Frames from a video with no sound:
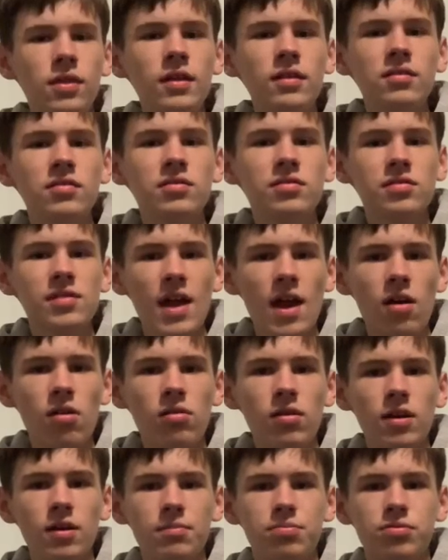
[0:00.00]
These
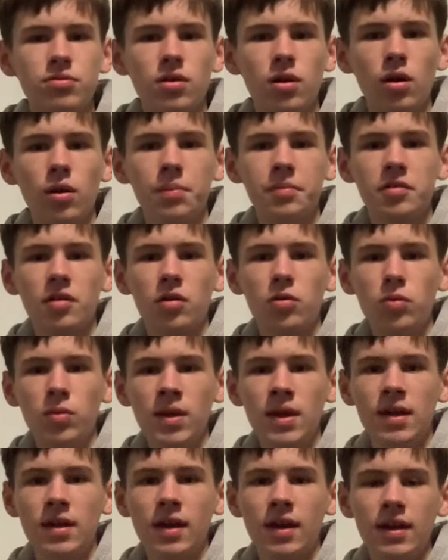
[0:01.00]
scouting probes are
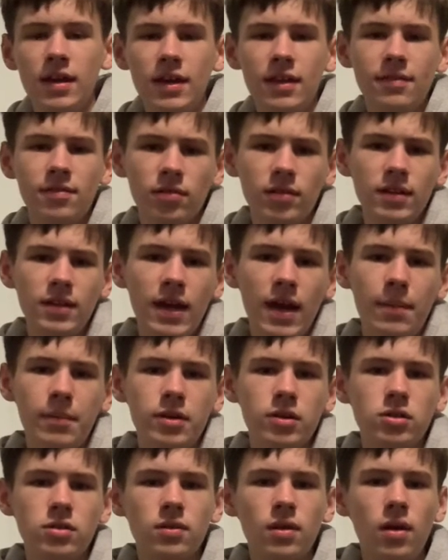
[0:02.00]
weak and easily
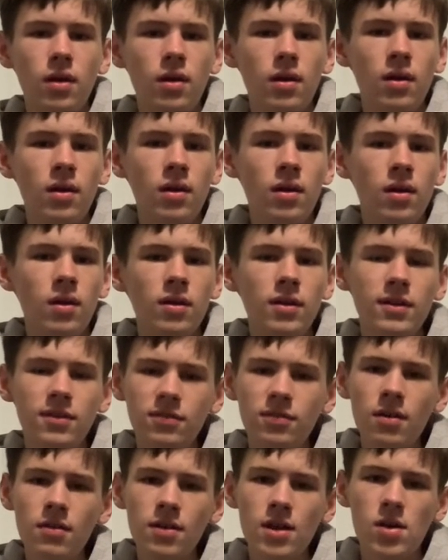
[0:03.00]
damaged. It
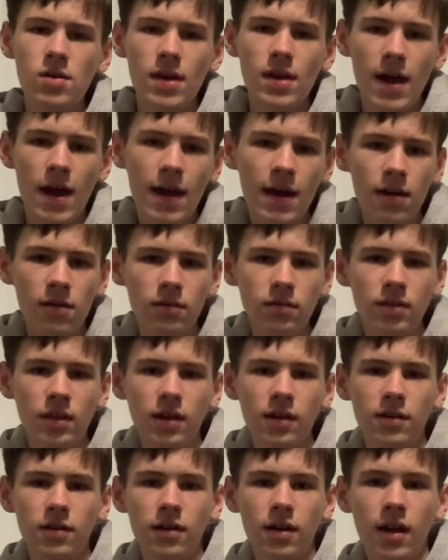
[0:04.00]
is unknown how
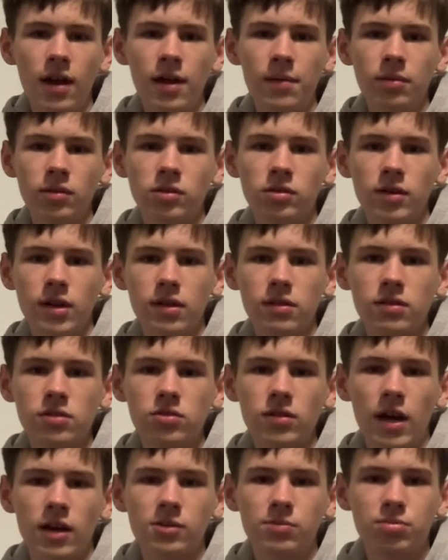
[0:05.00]
they are able to
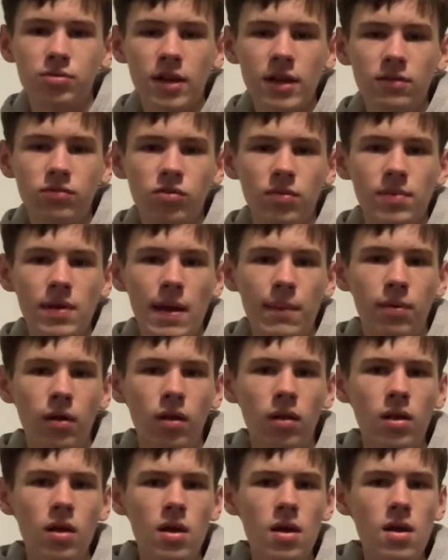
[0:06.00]
extract brains from
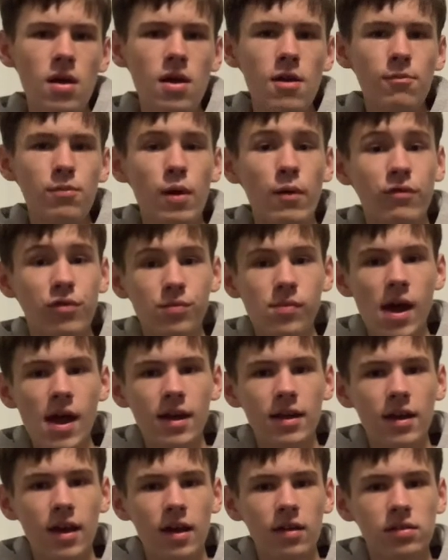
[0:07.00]
people, but for
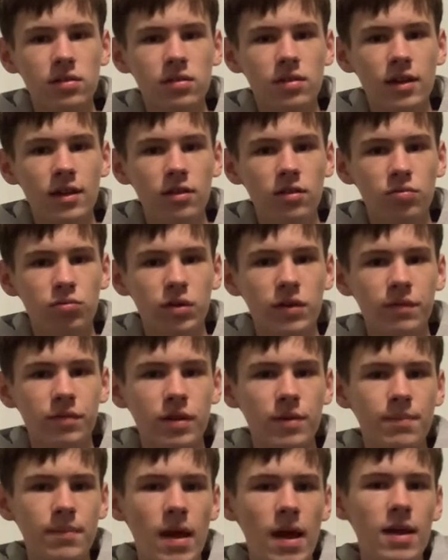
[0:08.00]
my guess, they use one of
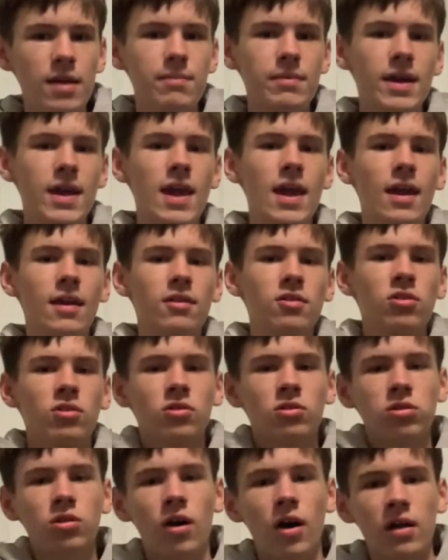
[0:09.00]
their many mechanical
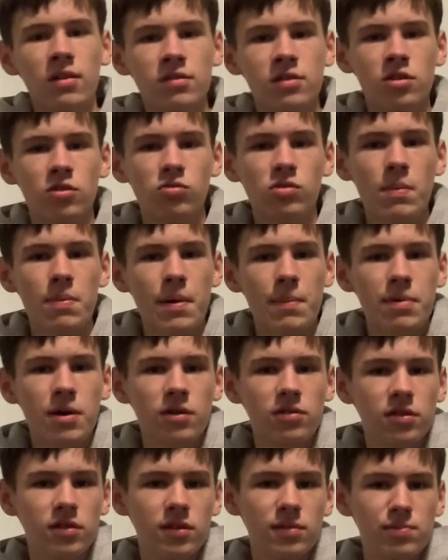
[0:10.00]
claws to rip a
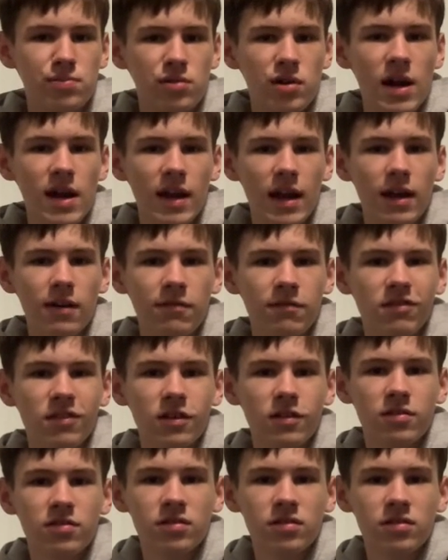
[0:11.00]
person's brain out of their